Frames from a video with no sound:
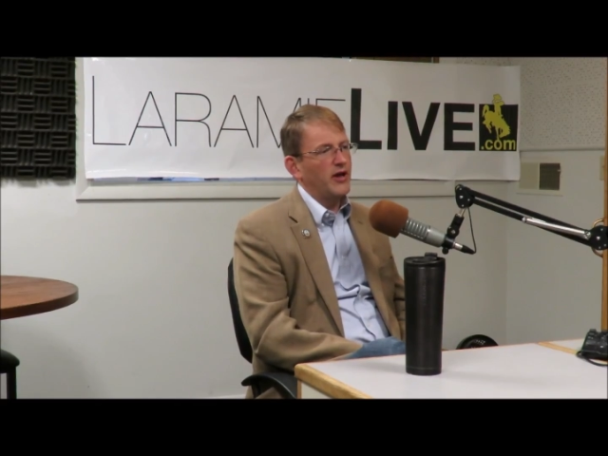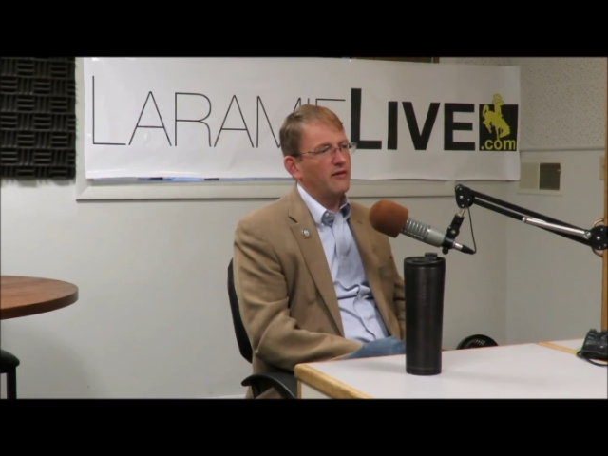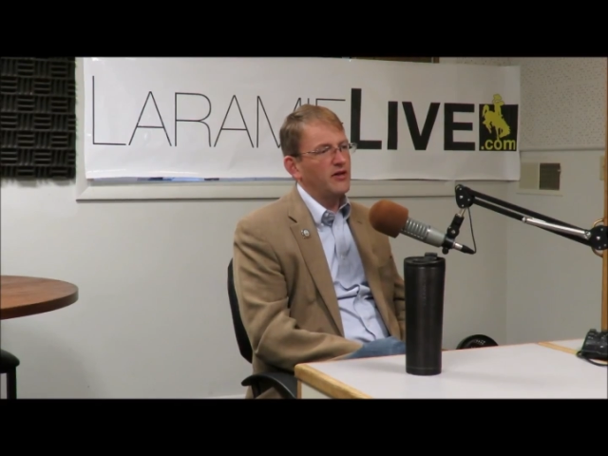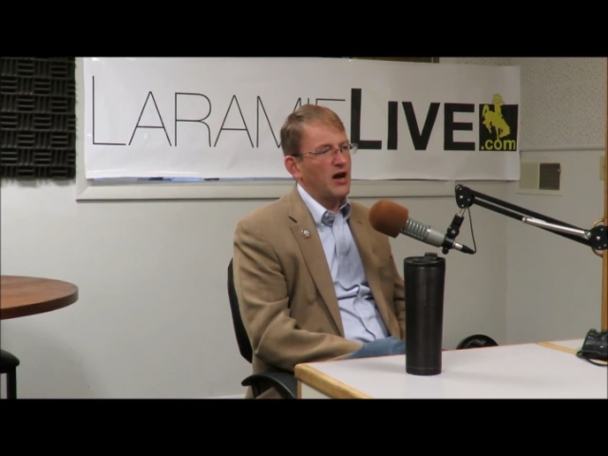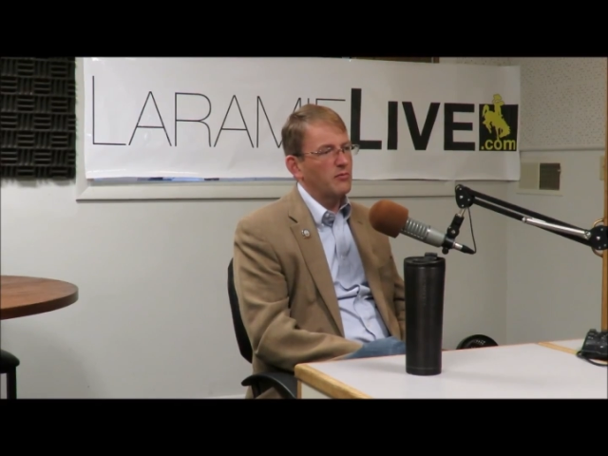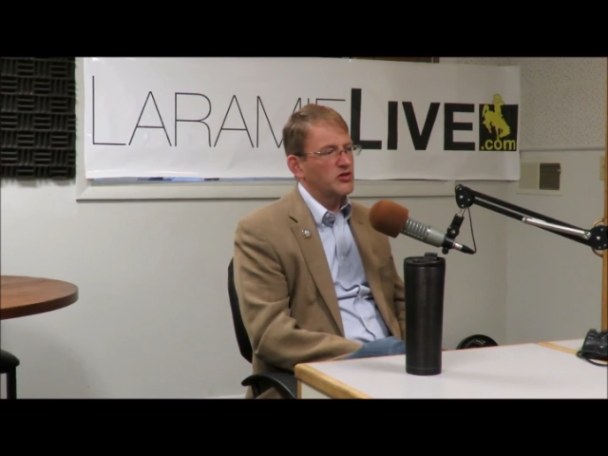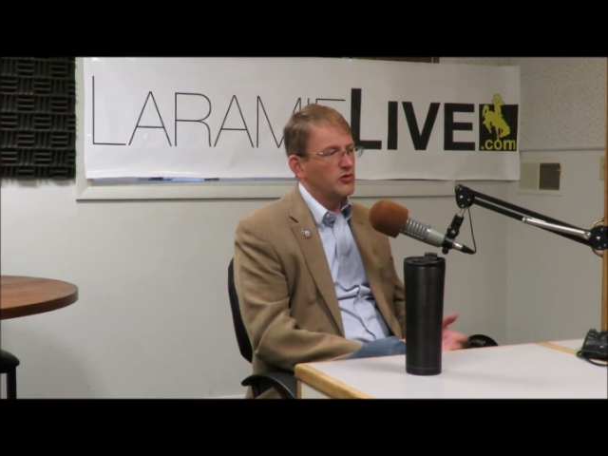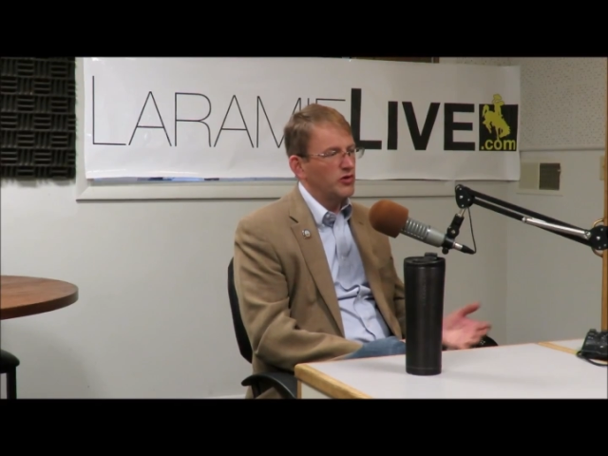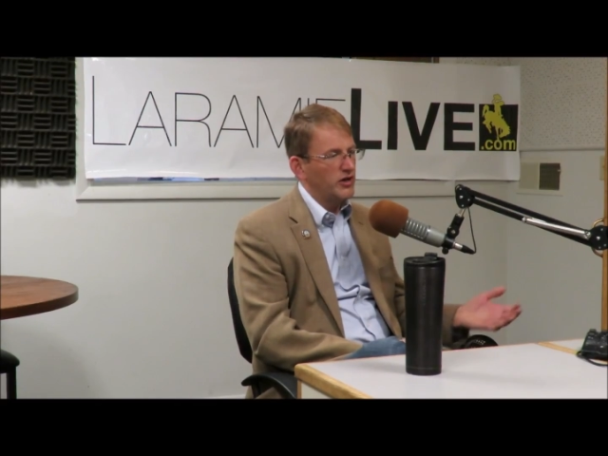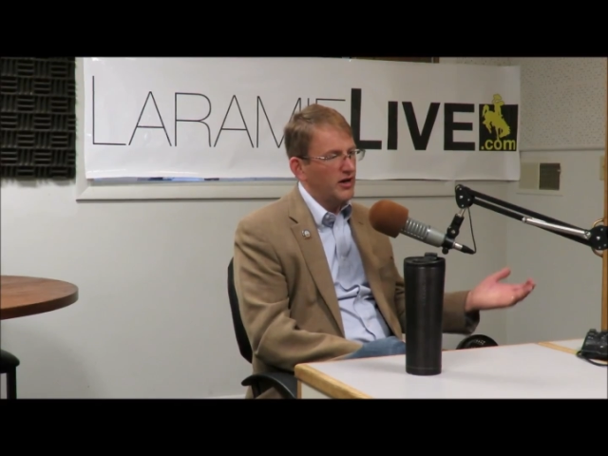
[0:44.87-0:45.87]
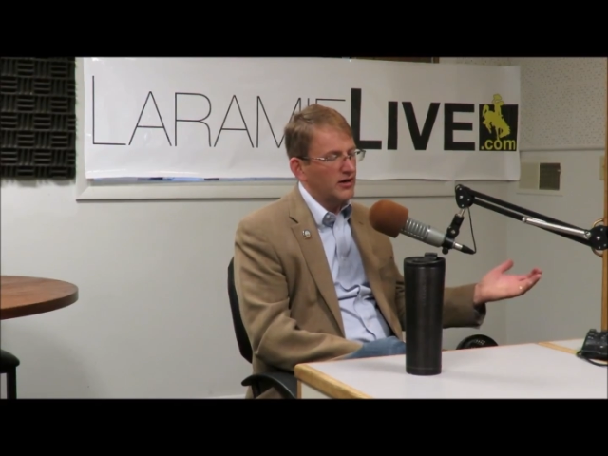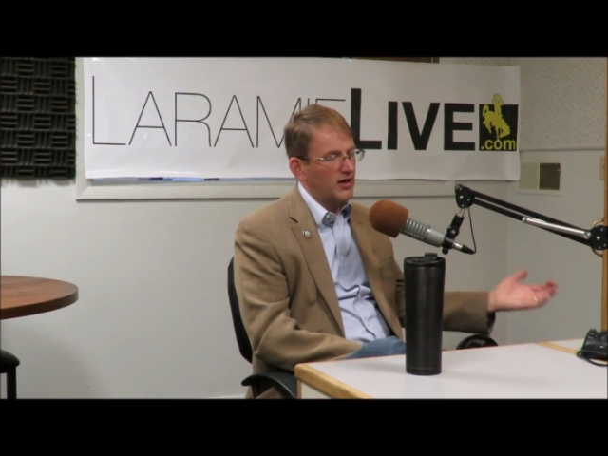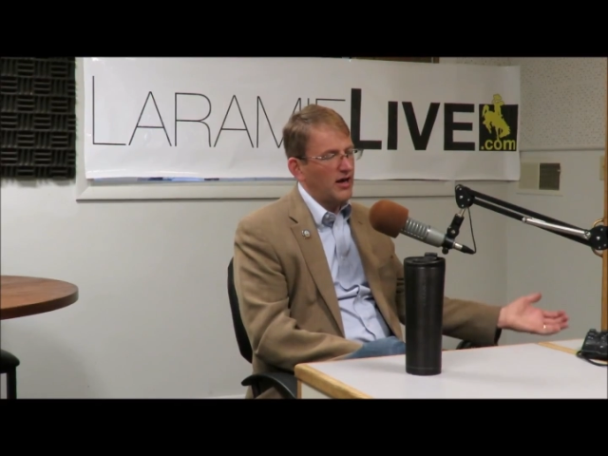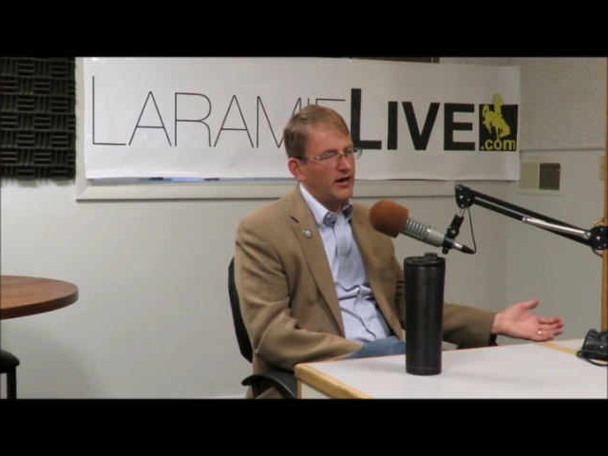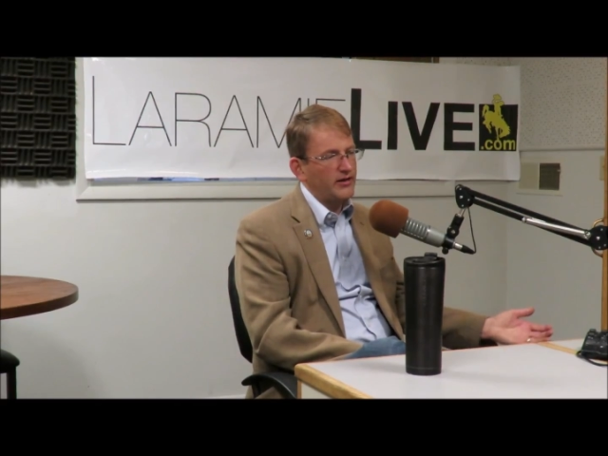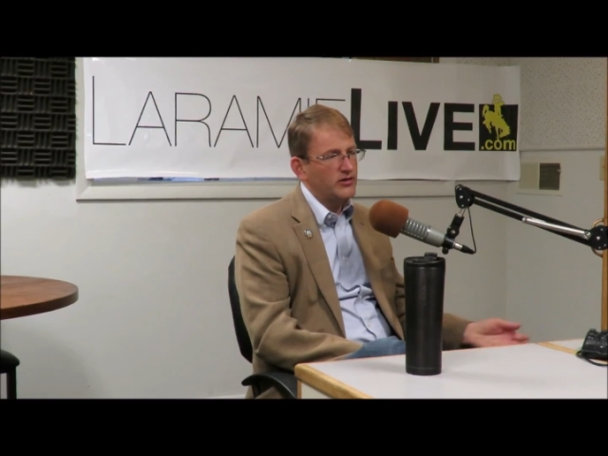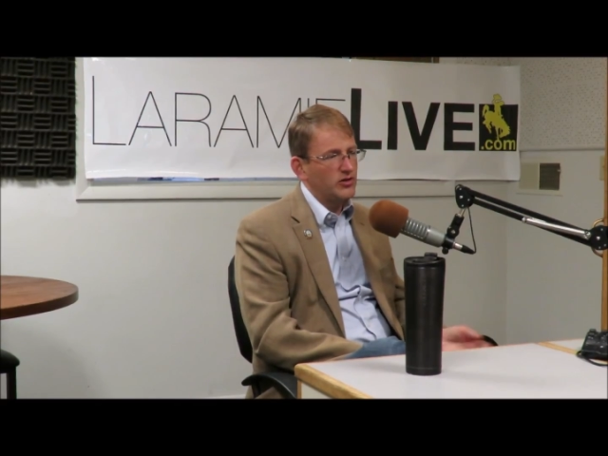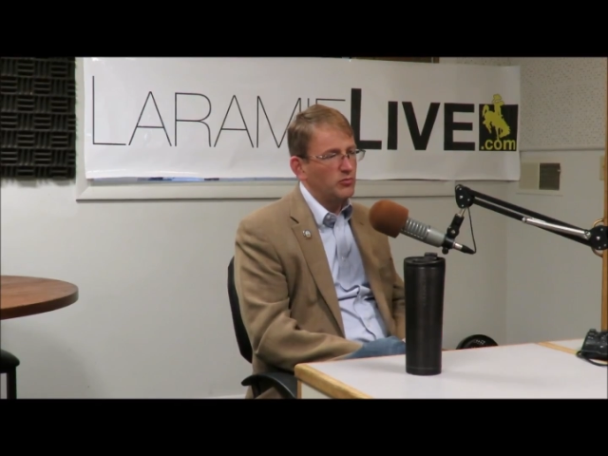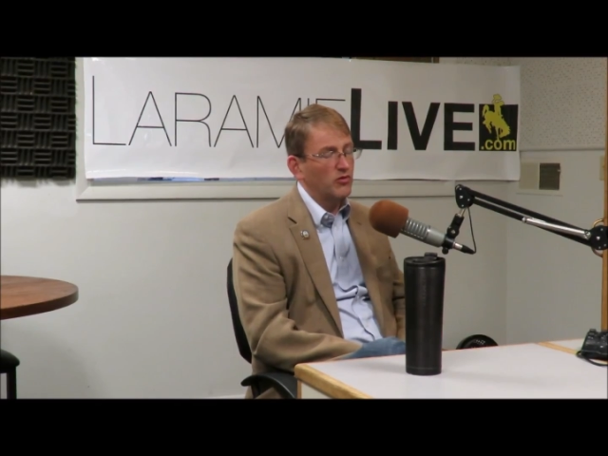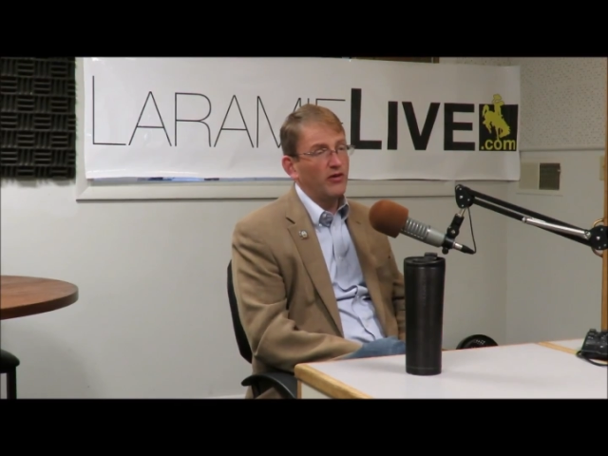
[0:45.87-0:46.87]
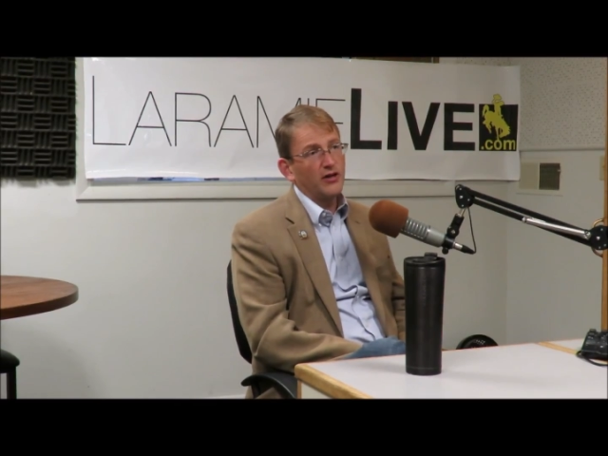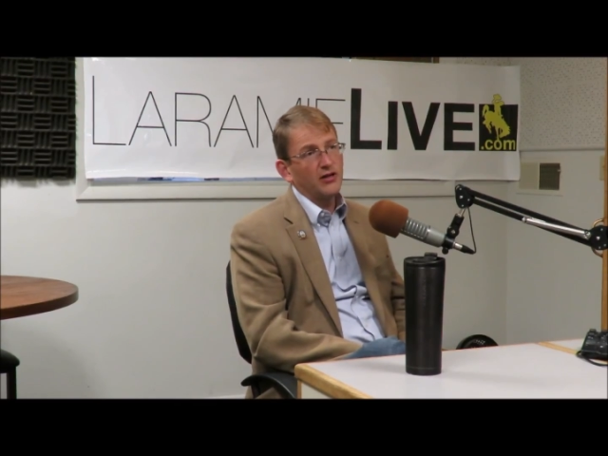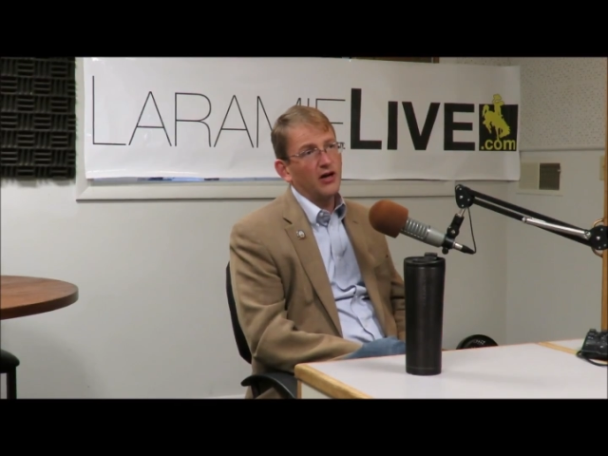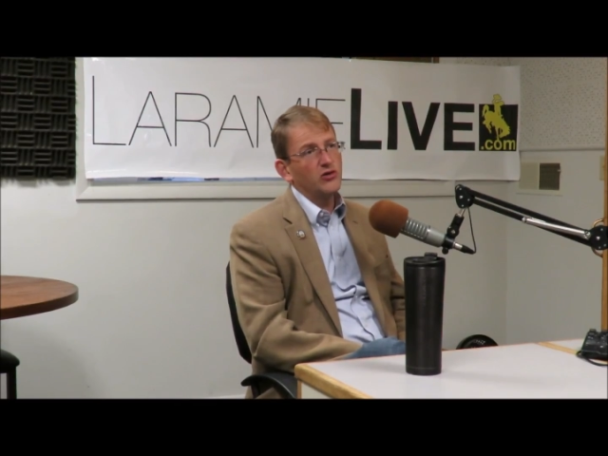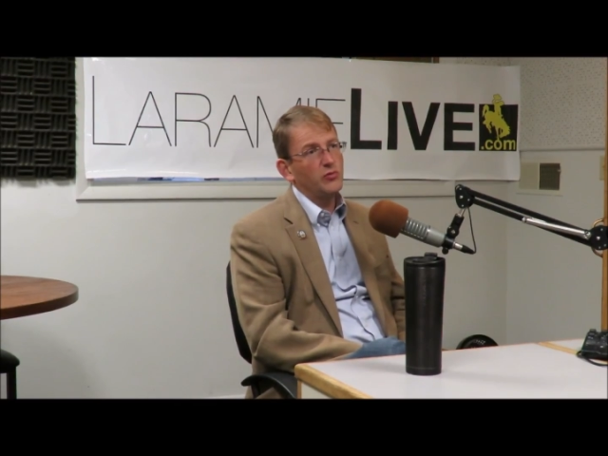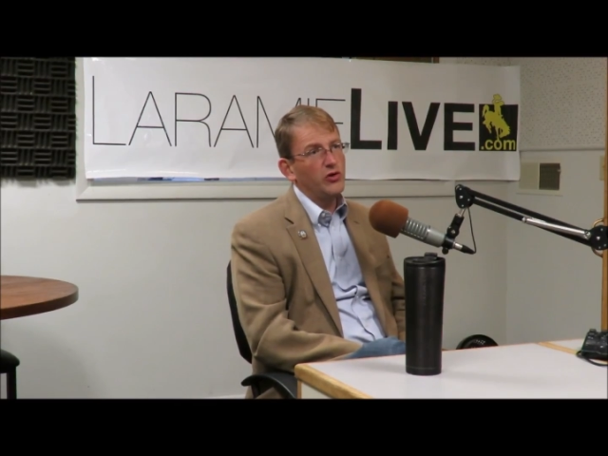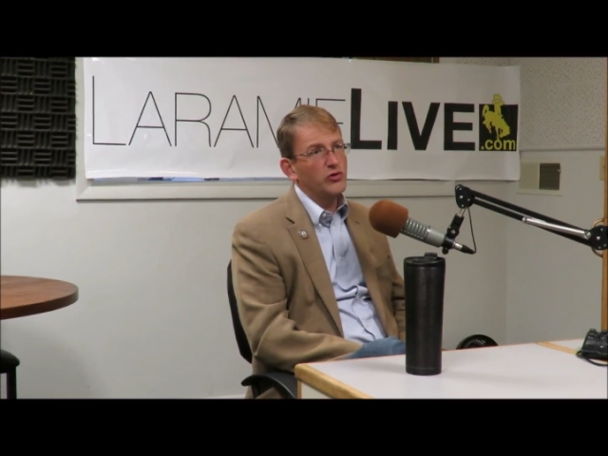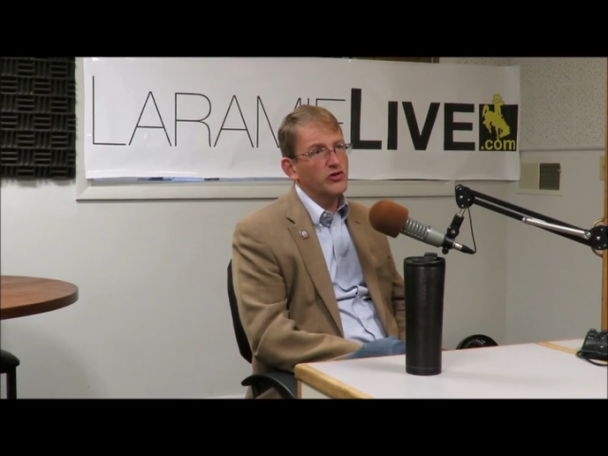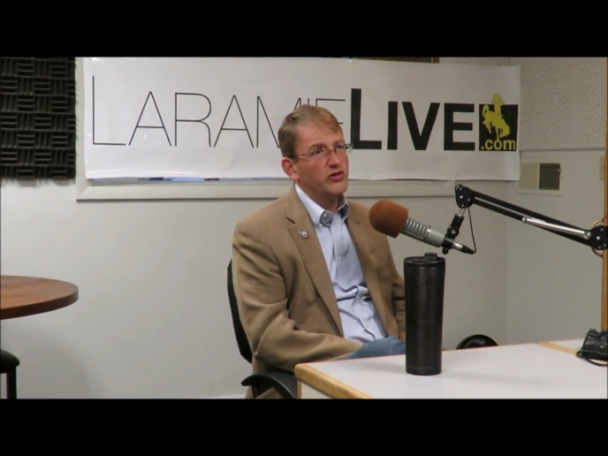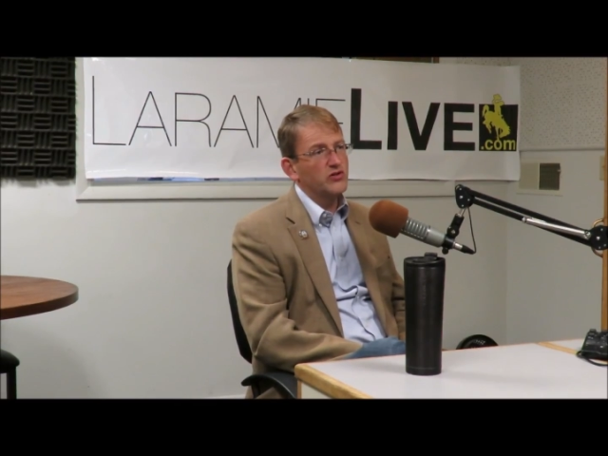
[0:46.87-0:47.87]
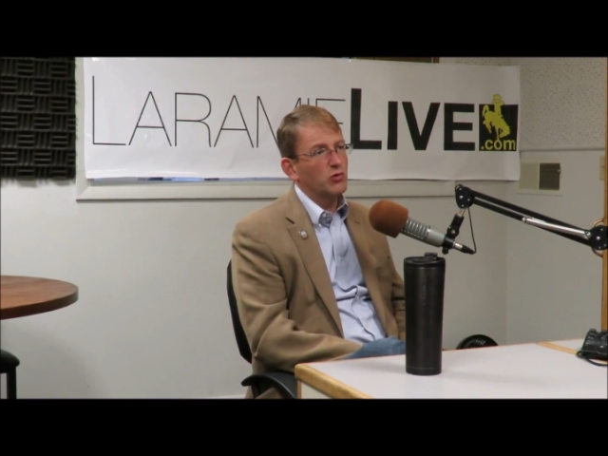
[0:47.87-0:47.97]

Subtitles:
We have the opportunity online to provide contributions.